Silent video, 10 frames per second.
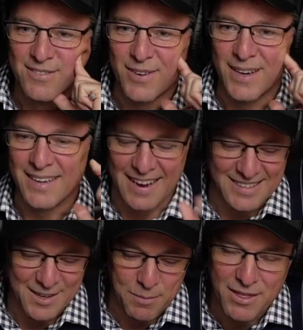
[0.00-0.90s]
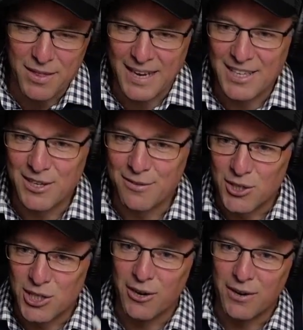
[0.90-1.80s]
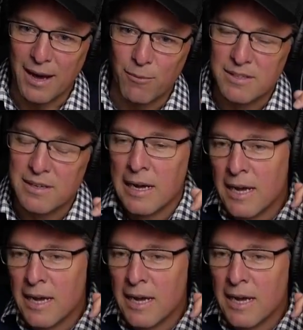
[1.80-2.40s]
Fantastic, mate. Thank you for sharing that with us.